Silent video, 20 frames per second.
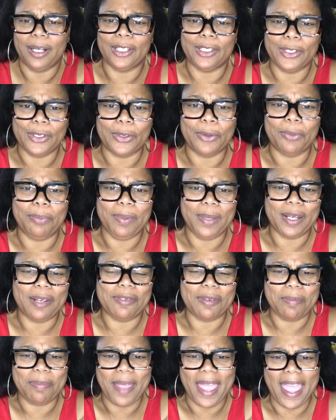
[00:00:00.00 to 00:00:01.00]
a little bit
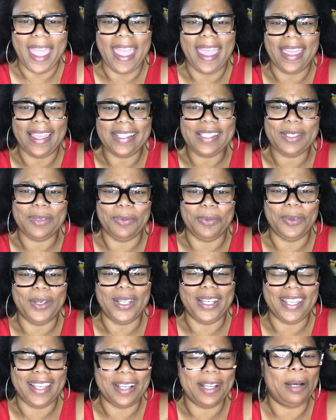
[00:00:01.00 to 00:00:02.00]
of a past
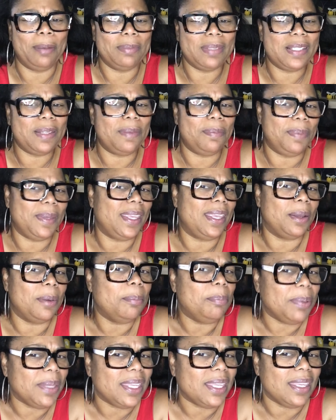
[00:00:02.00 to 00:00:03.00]
when it comes to being a
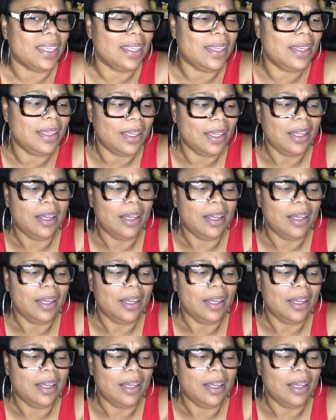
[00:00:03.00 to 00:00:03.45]
bee,